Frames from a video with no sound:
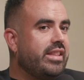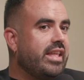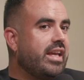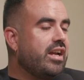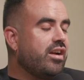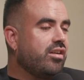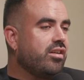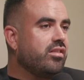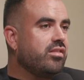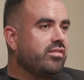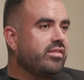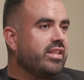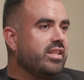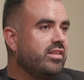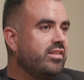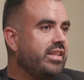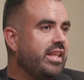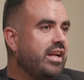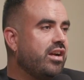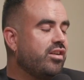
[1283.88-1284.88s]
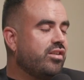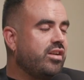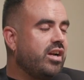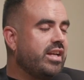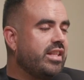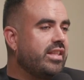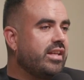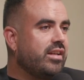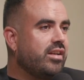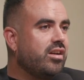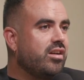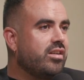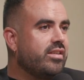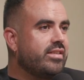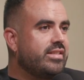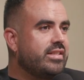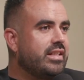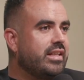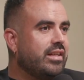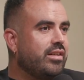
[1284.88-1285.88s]
And they are, I think,
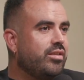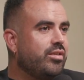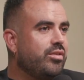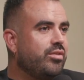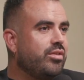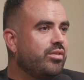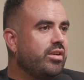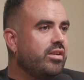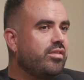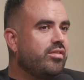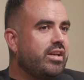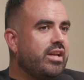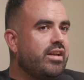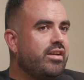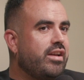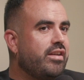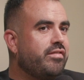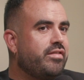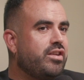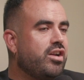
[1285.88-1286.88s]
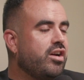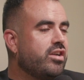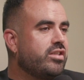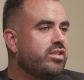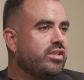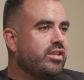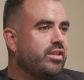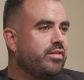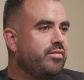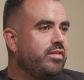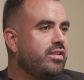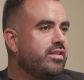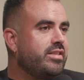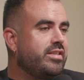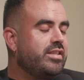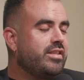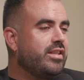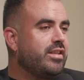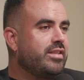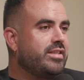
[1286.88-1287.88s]
honestly, if not
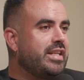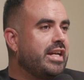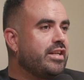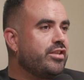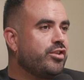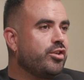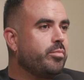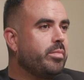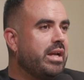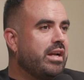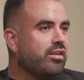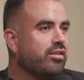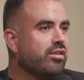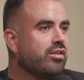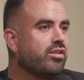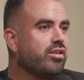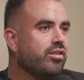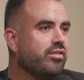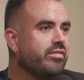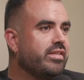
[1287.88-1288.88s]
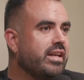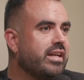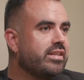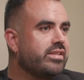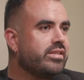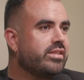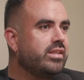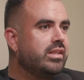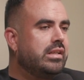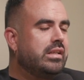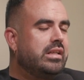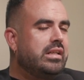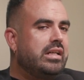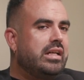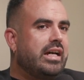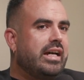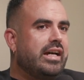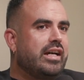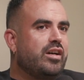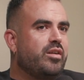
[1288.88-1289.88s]
the standard bearer of that.
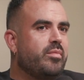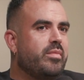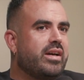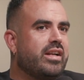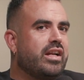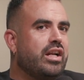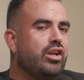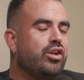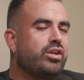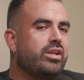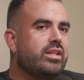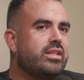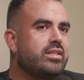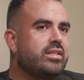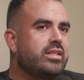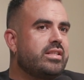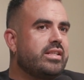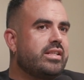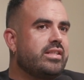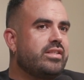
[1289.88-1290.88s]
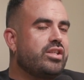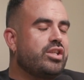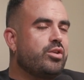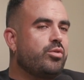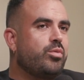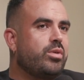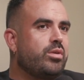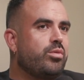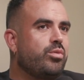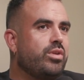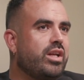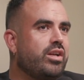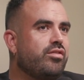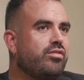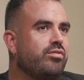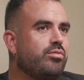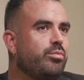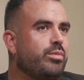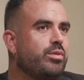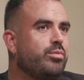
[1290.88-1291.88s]
And I look at cities, what
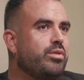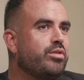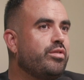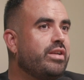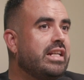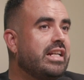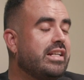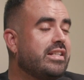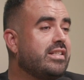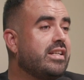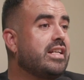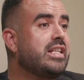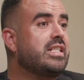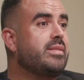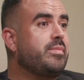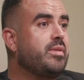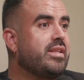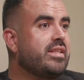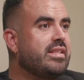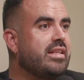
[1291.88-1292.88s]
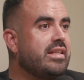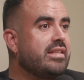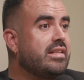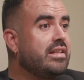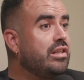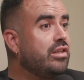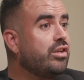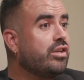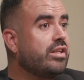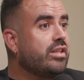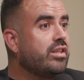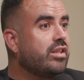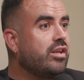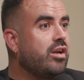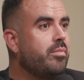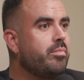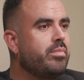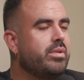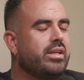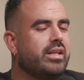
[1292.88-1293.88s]
really excites me is as I look at the
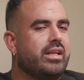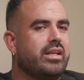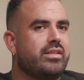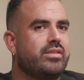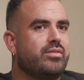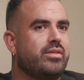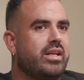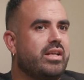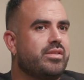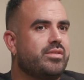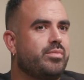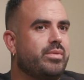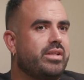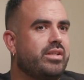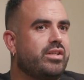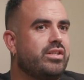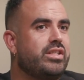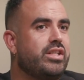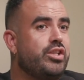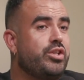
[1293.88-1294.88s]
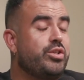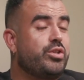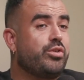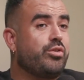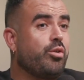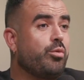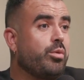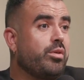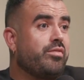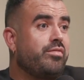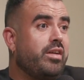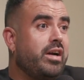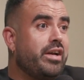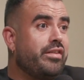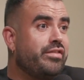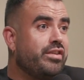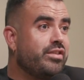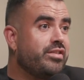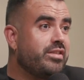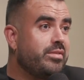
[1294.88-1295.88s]
company as we continue to grow. We're
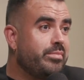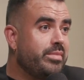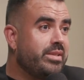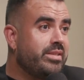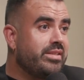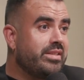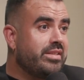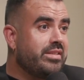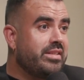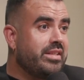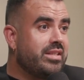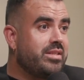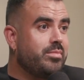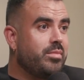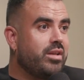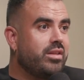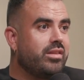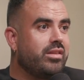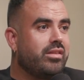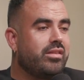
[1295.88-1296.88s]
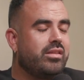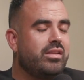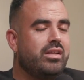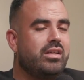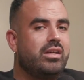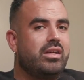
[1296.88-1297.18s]
5 years in business this month.